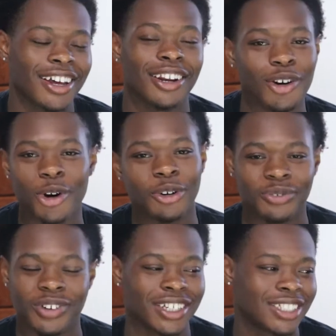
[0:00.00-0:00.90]
no
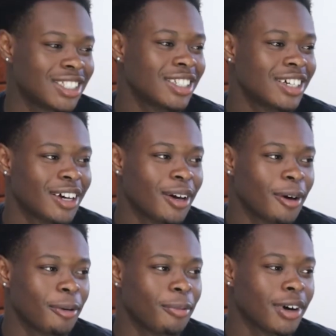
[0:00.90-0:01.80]
offense.
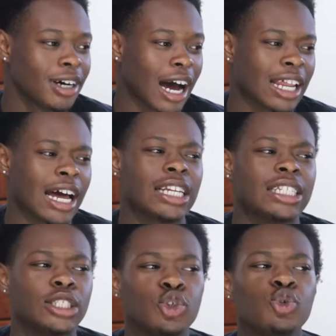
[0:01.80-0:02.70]
But I, I
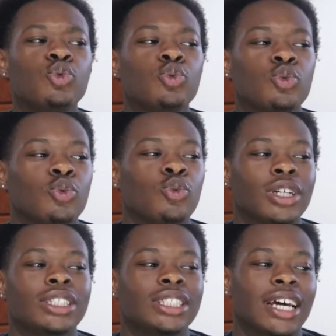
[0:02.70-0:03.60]
do
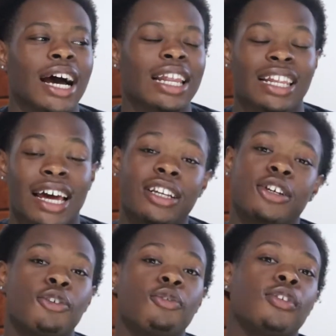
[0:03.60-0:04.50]
want to say I liked
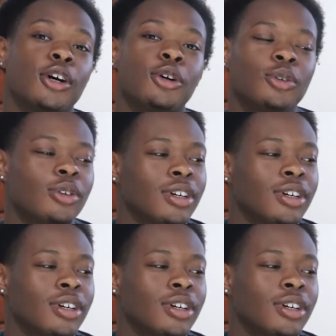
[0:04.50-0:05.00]
her flow.